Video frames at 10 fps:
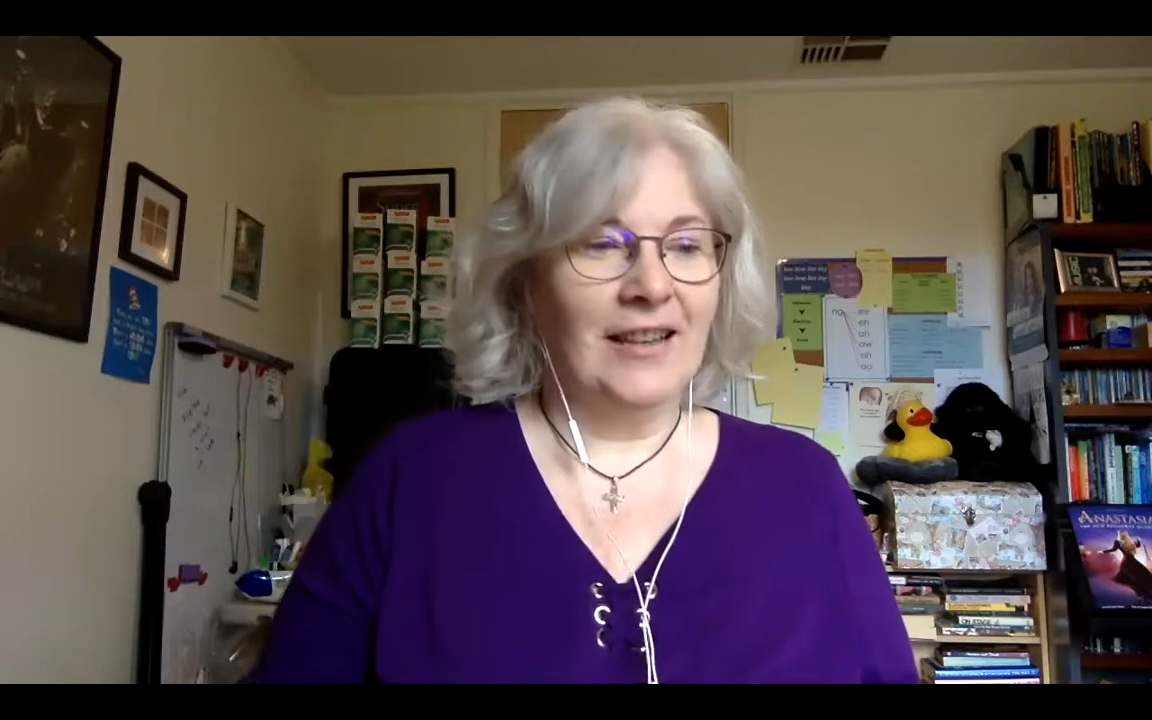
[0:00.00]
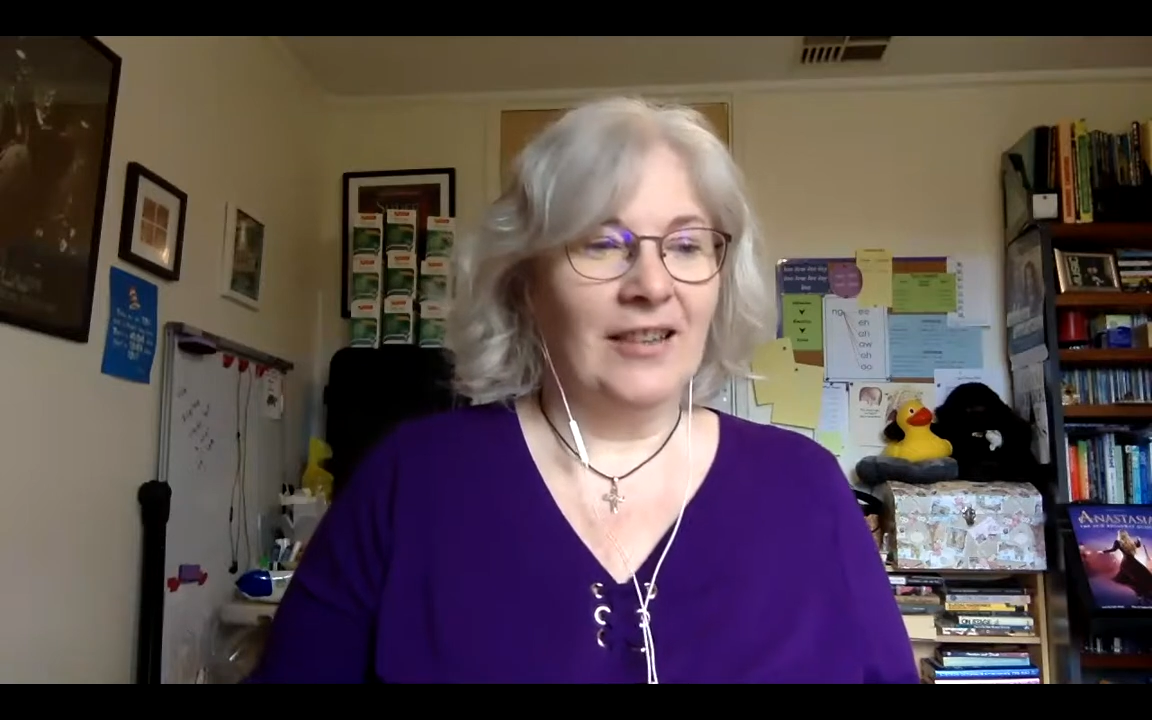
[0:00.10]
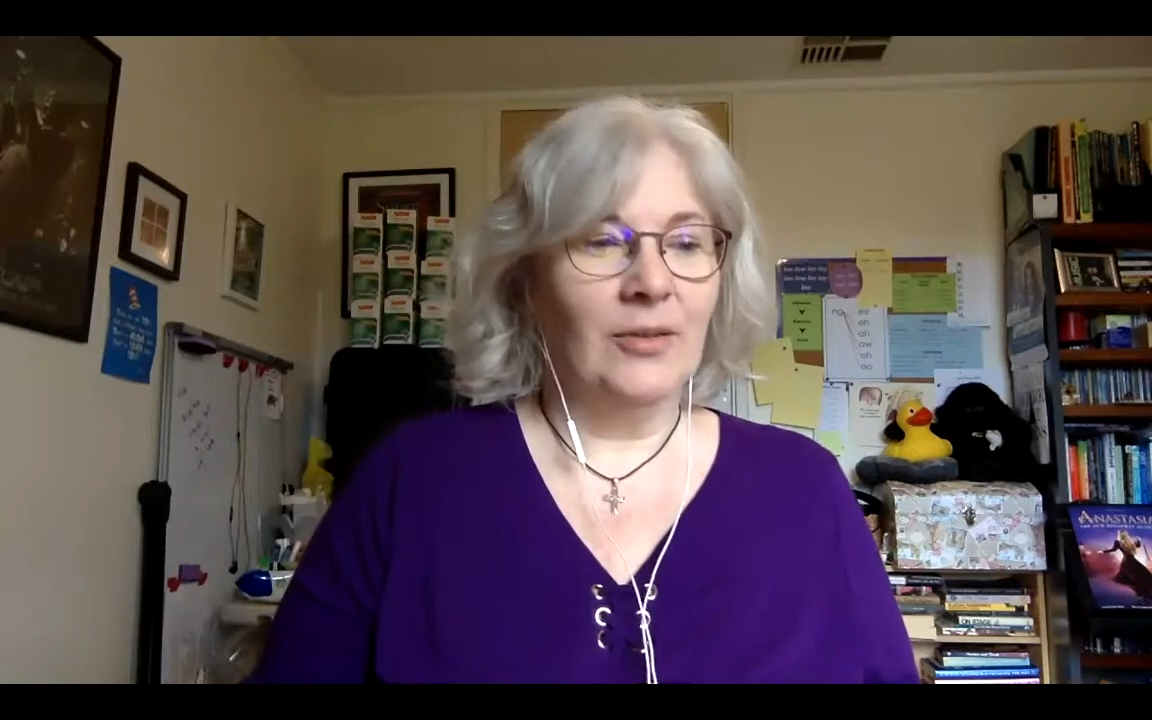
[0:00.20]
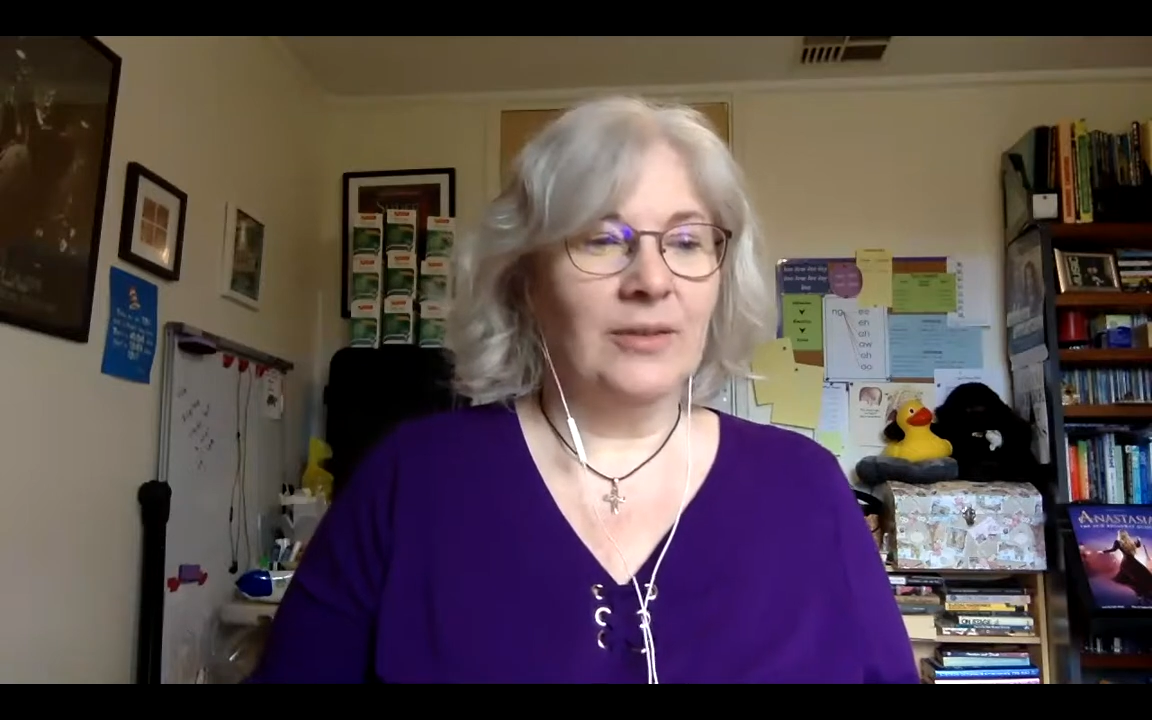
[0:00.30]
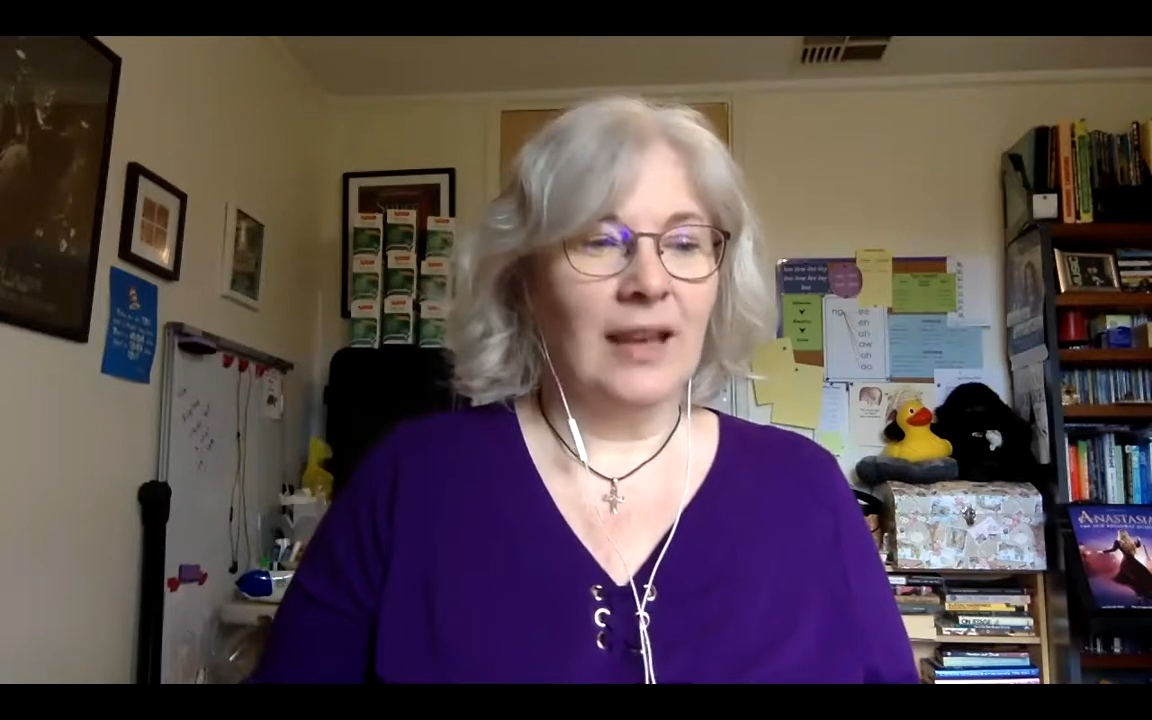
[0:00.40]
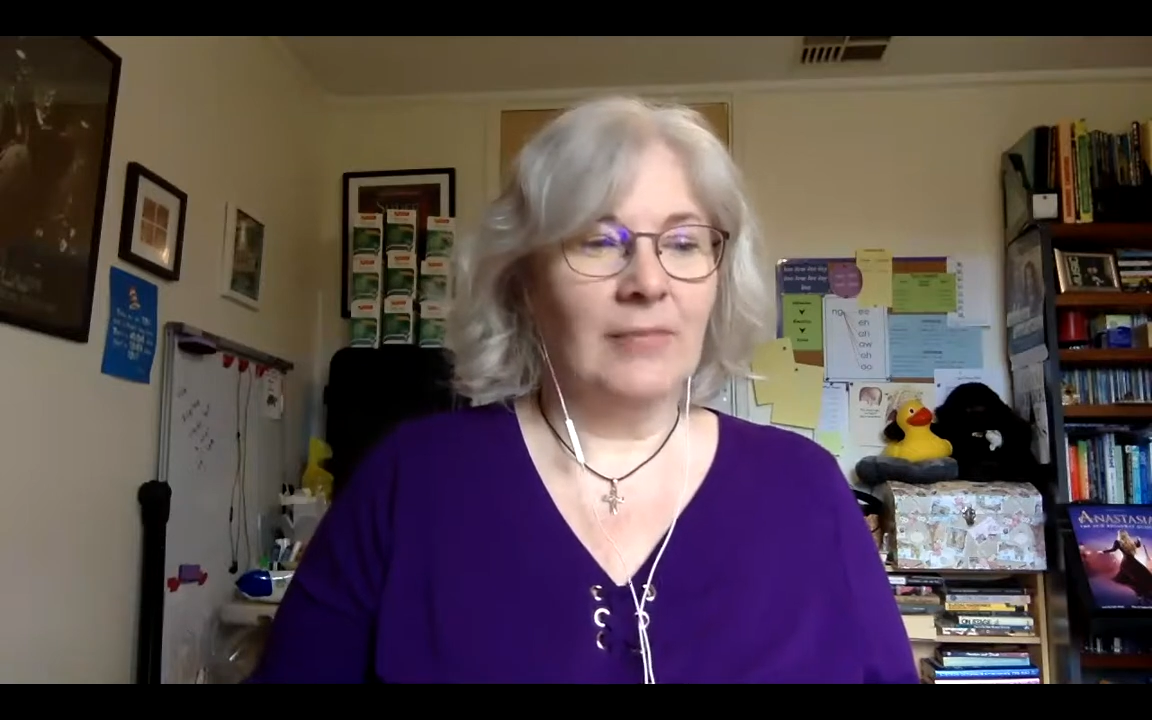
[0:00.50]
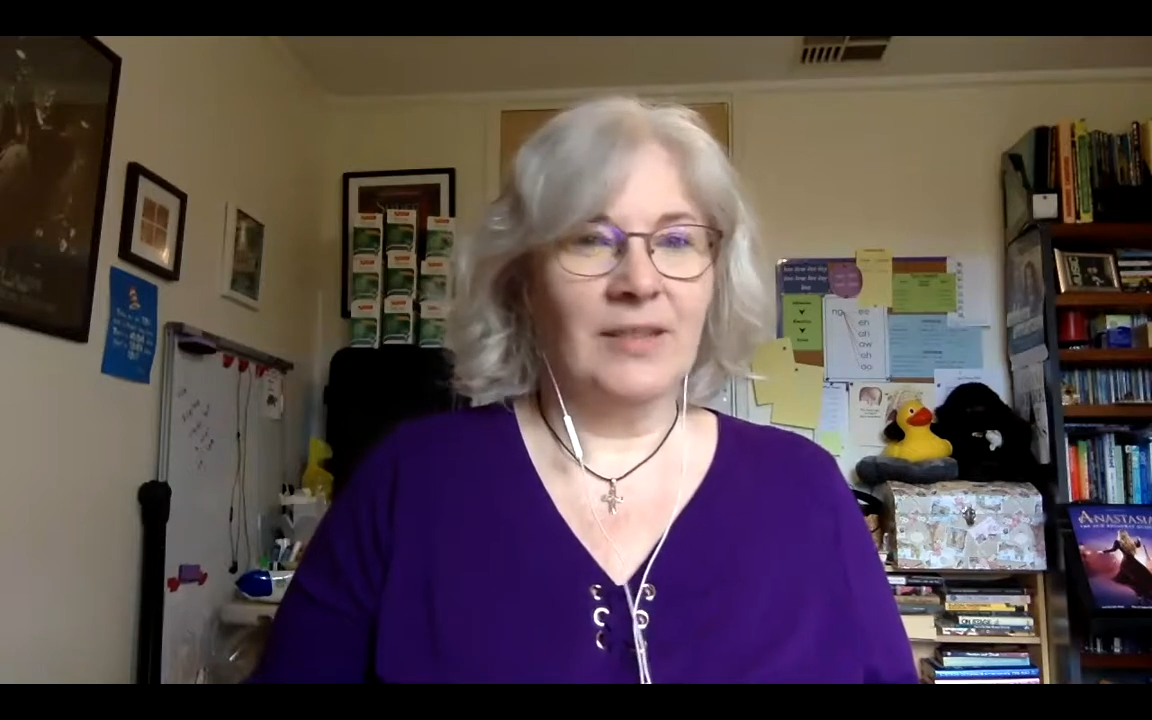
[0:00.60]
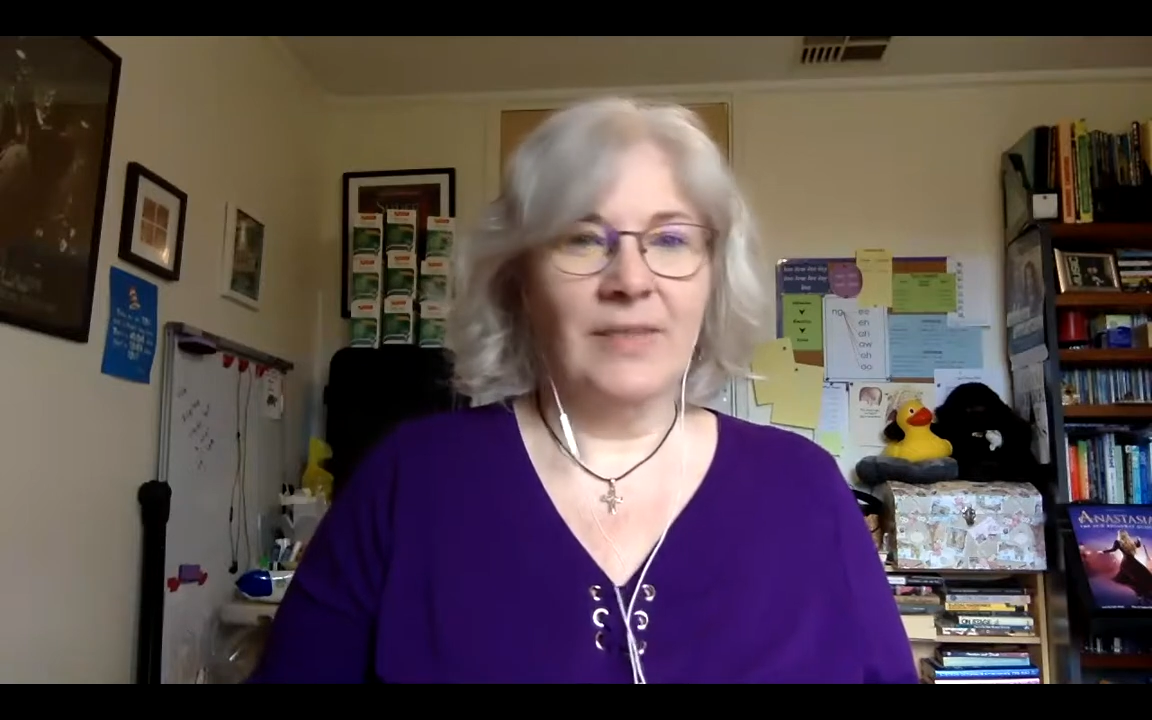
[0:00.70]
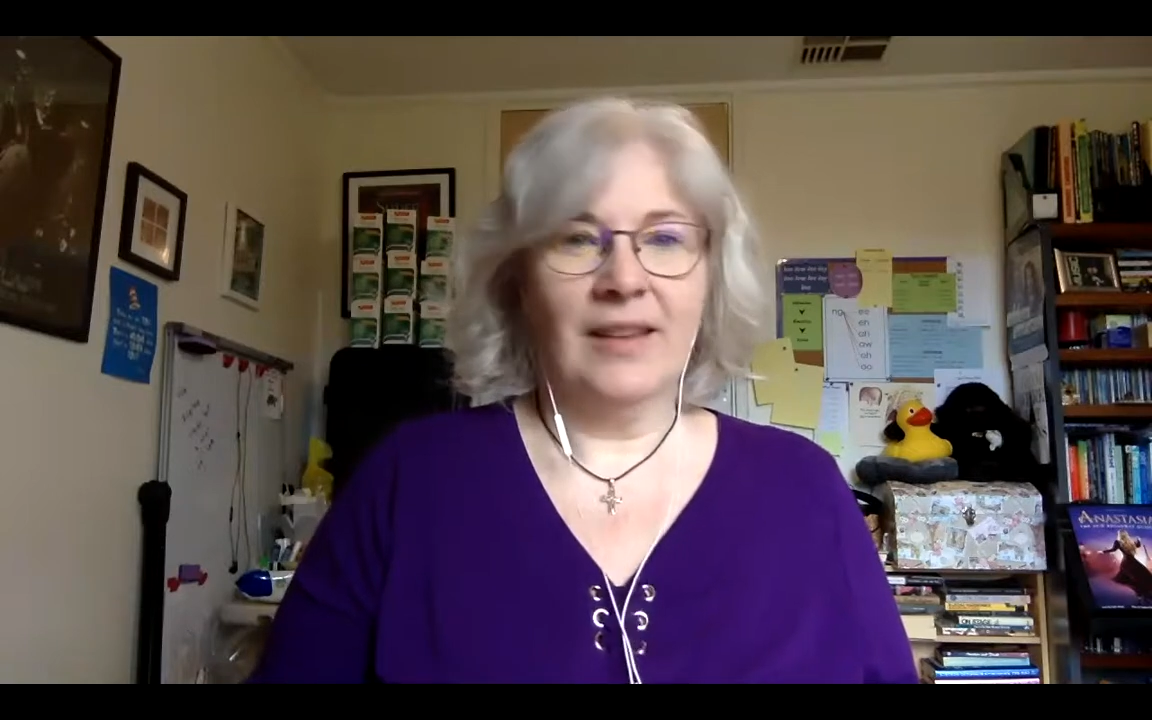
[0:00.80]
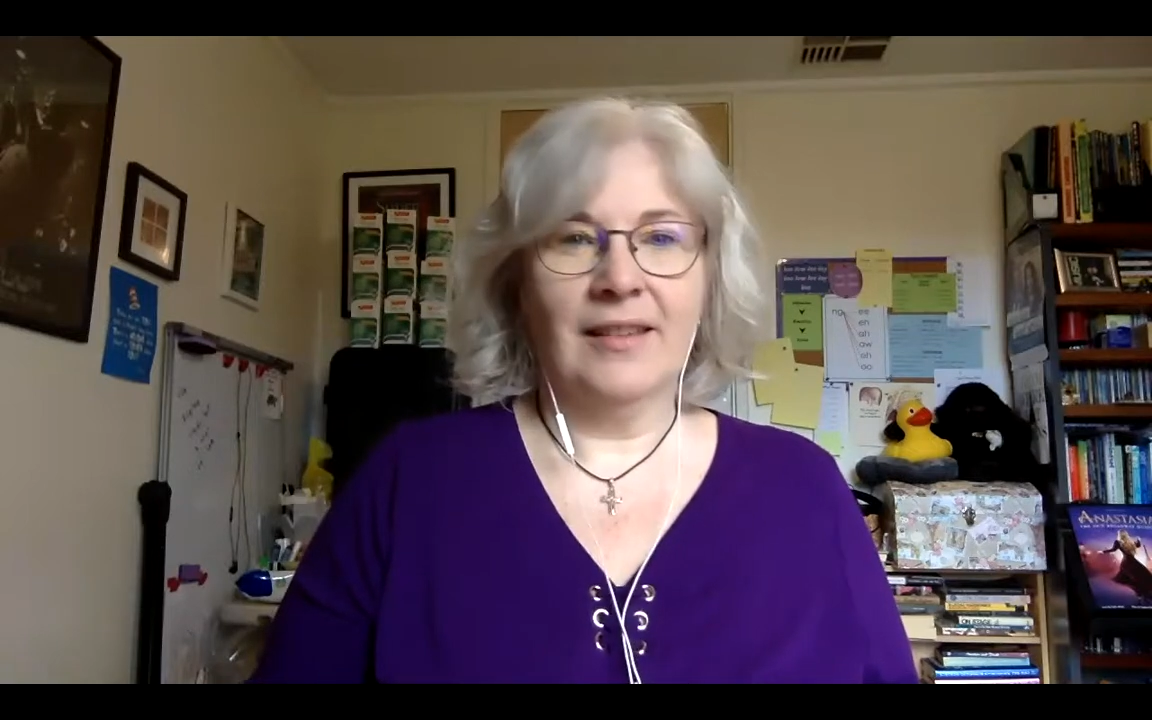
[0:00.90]
the thought came
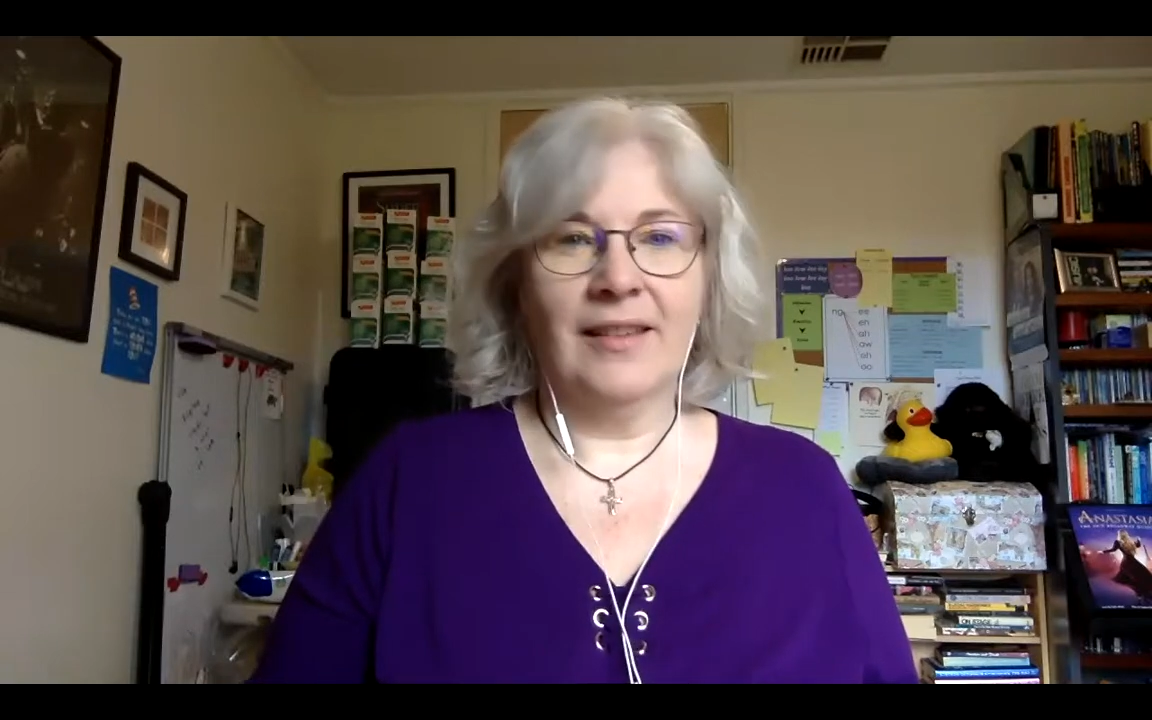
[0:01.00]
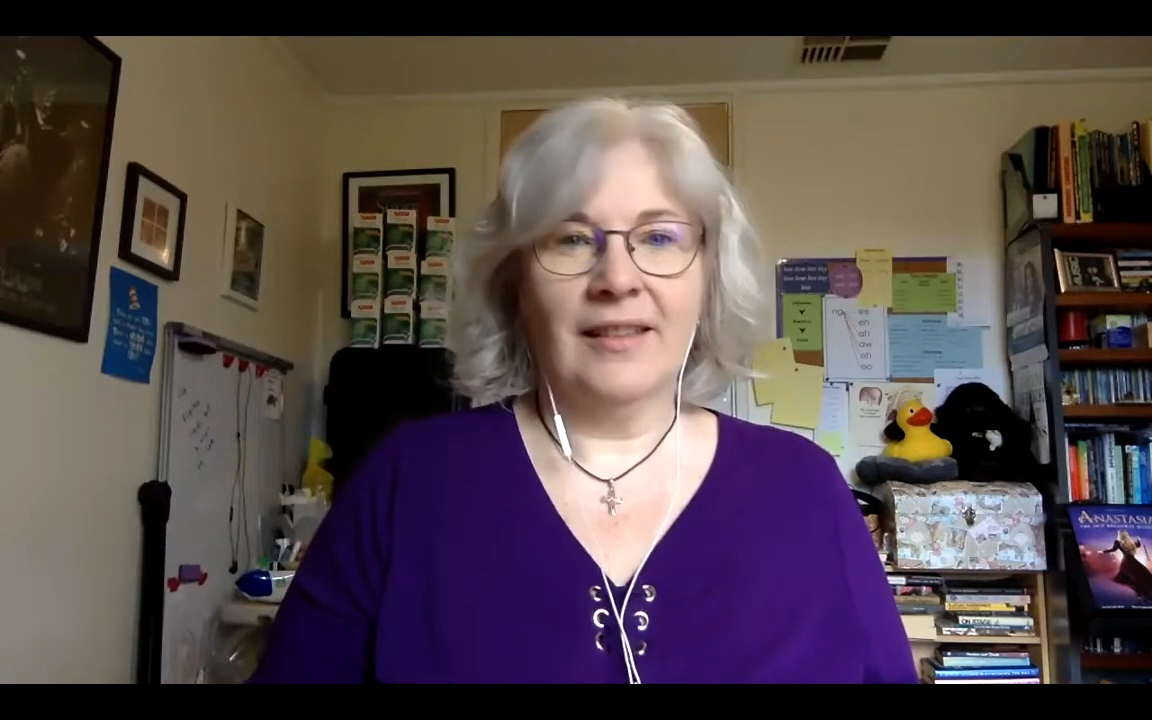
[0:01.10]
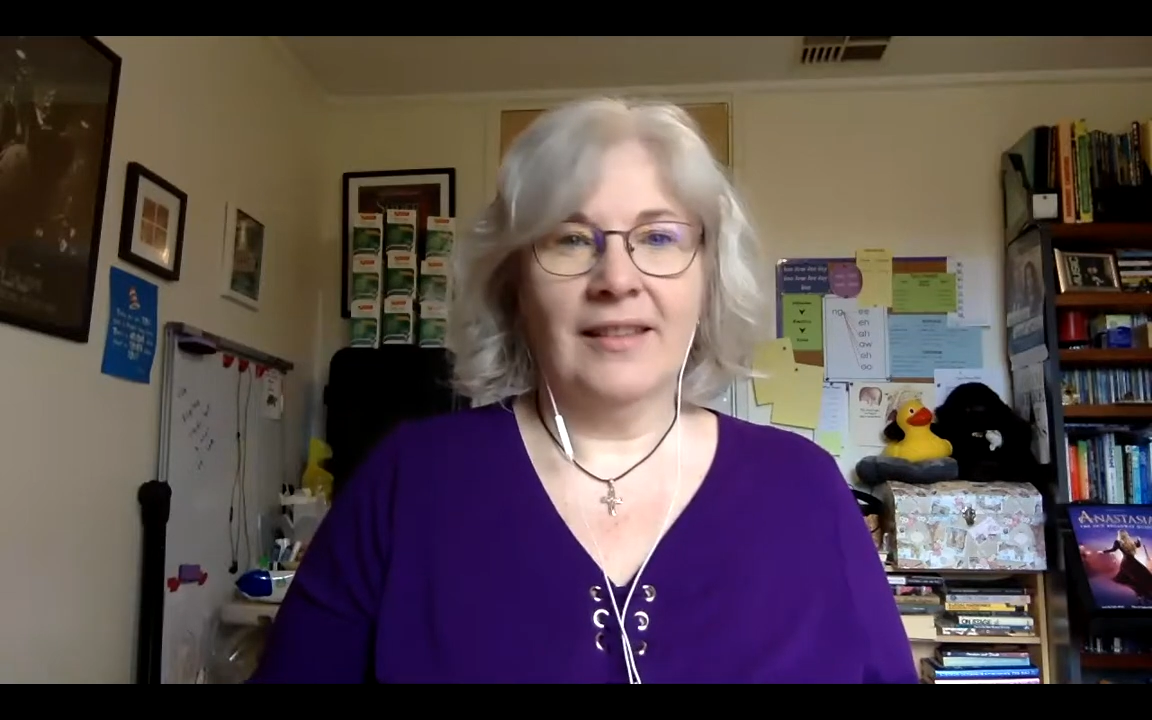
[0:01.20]
to me,